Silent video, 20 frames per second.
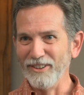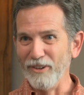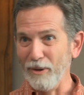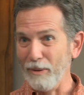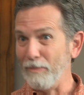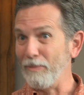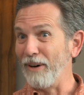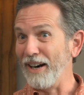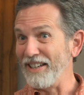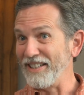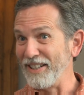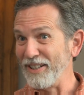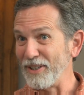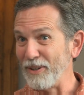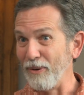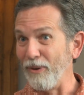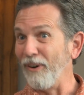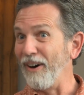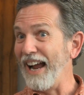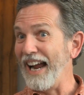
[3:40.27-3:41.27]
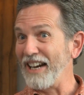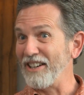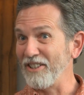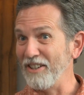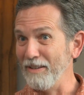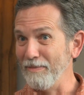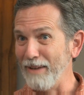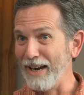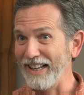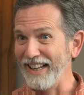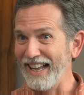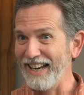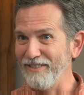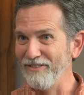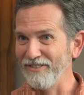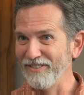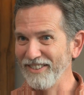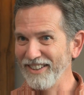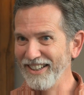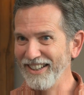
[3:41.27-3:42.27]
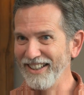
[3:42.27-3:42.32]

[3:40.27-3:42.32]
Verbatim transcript: or presence or action in my life.